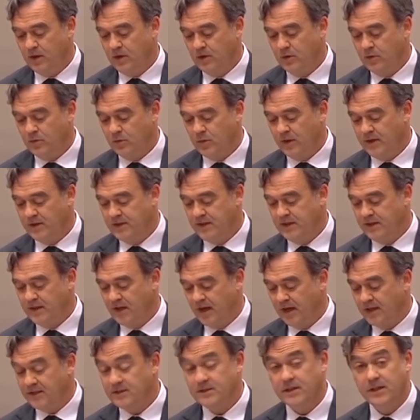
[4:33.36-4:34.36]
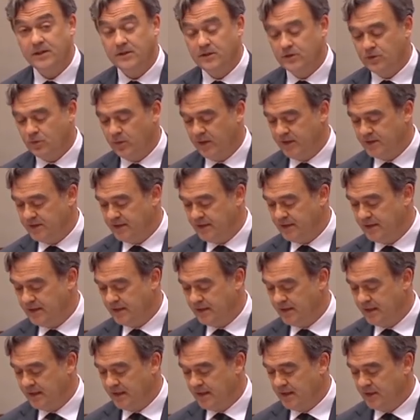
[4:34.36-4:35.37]
2019-20,
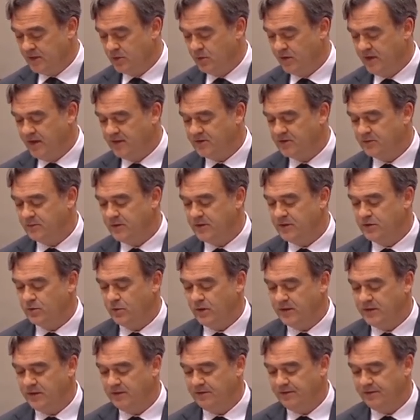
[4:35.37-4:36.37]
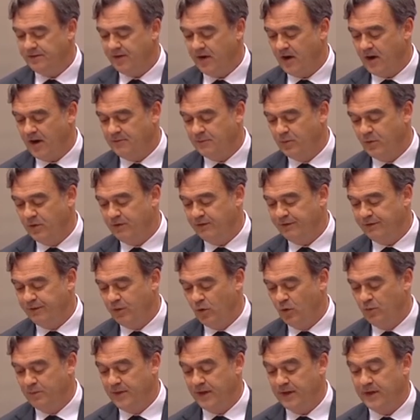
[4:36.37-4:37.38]
to an estimate
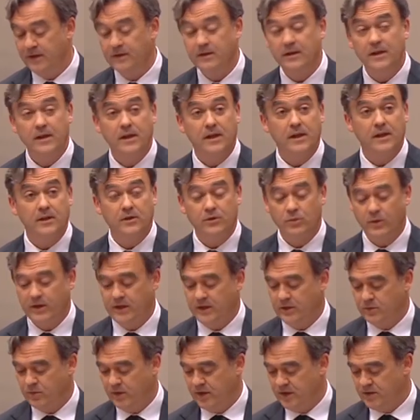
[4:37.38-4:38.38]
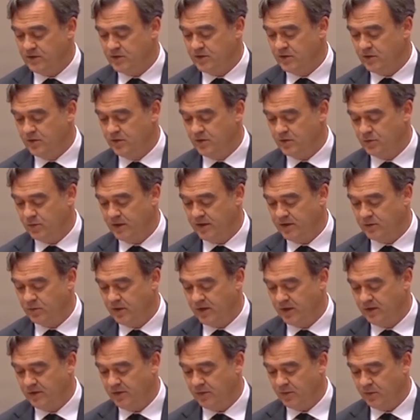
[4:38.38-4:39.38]
$25.4 billion in 2022 to
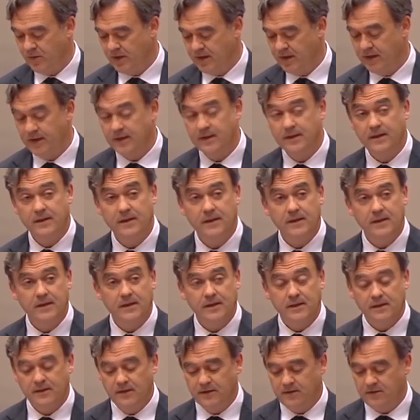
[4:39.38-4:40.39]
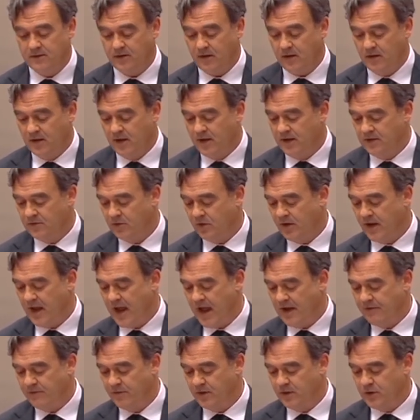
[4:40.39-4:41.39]
2023. This is on
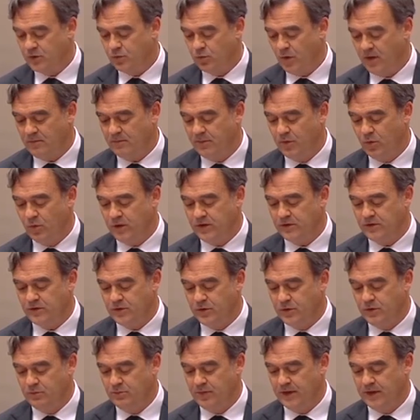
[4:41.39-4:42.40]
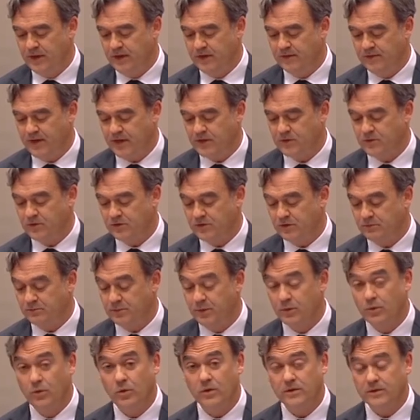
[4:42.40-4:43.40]
average $1.2 billion of extra
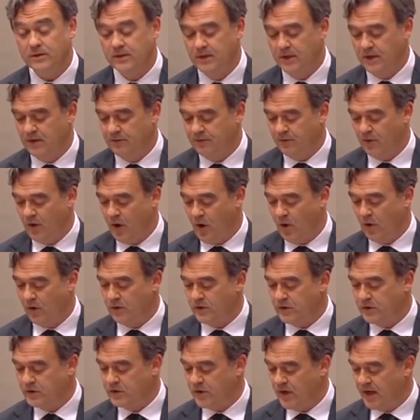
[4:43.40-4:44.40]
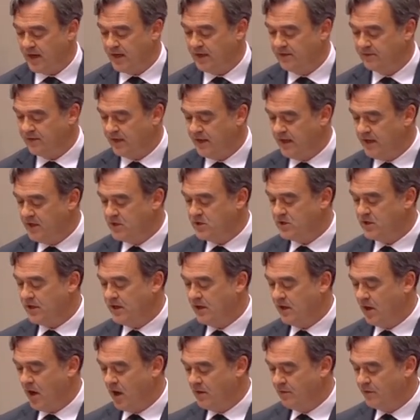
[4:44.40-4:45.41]
support for older Australians each
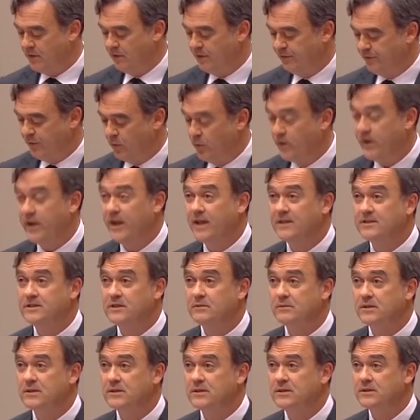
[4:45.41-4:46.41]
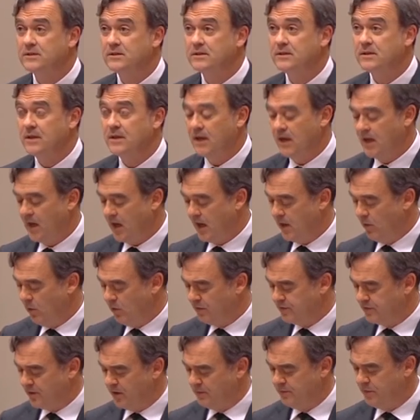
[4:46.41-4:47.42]
year over the forward estimates. I
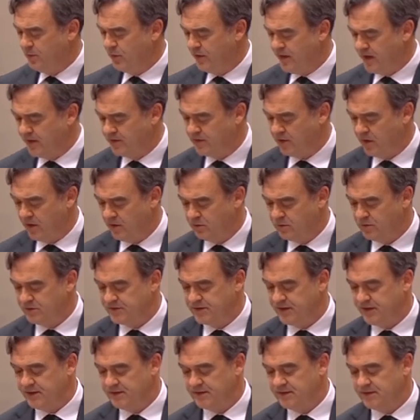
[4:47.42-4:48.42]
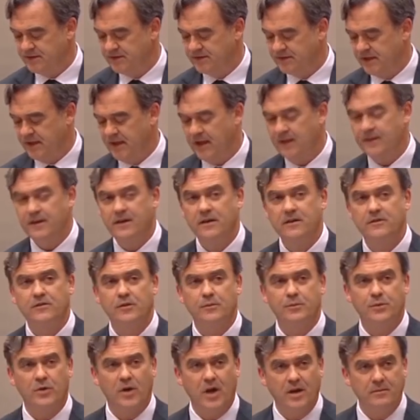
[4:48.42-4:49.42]
also point out to honourable senators that it is the
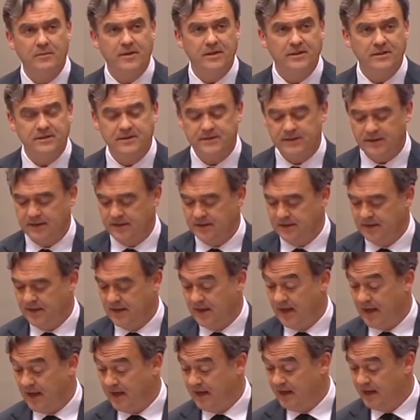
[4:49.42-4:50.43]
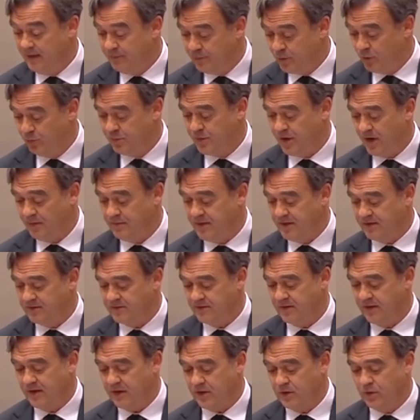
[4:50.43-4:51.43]
Prime Minister, a Liberal Prime
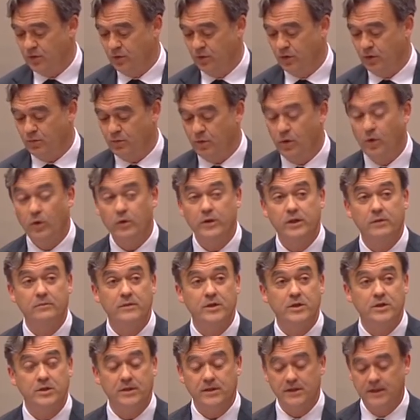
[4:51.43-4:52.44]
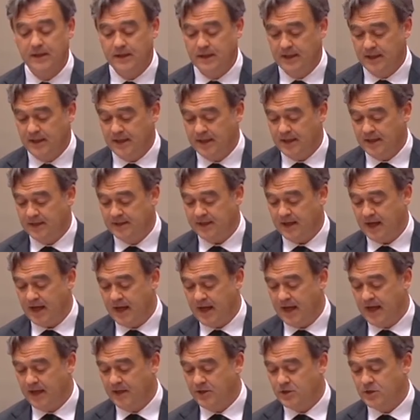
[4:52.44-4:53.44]
Minister, that called a Royal Commission into
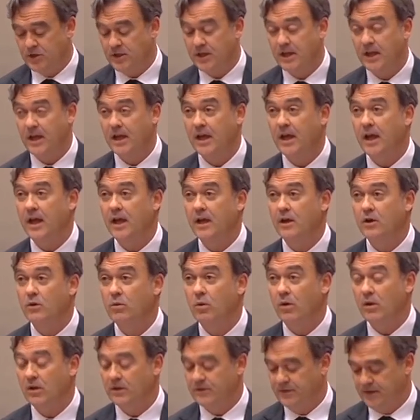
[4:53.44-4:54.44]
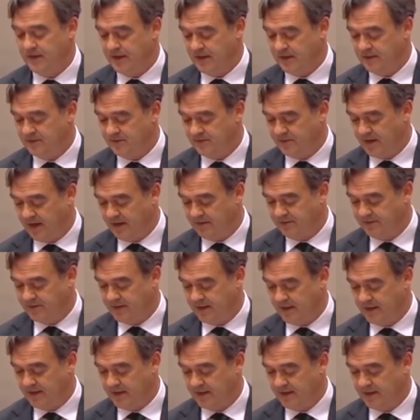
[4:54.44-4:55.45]
aged care and quality and
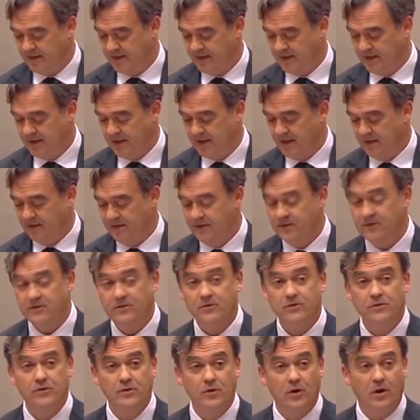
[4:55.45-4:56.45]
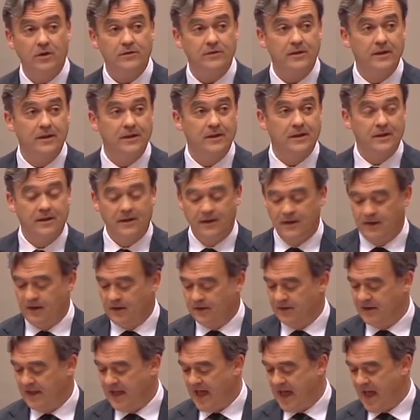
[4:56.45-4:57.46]
safety. This is not
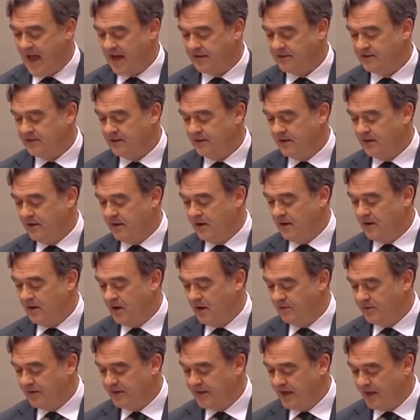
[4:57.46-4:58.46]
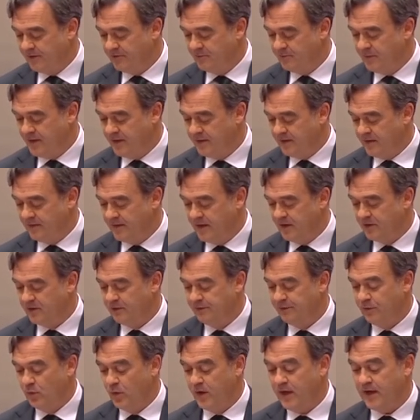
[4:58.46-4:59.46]
the act of a government that is
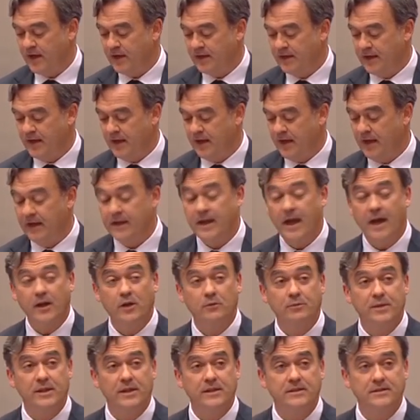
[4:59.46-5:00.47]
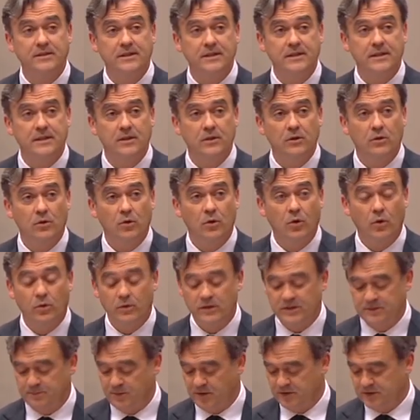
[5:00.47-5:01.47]
avoiding accountability or
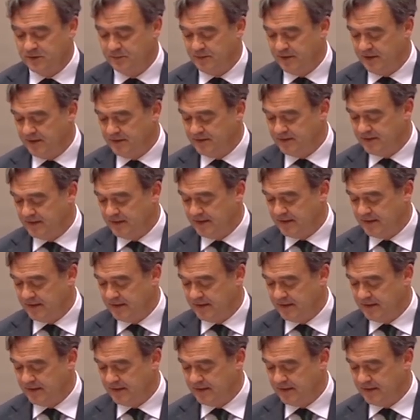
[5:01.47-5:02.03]
responsibility.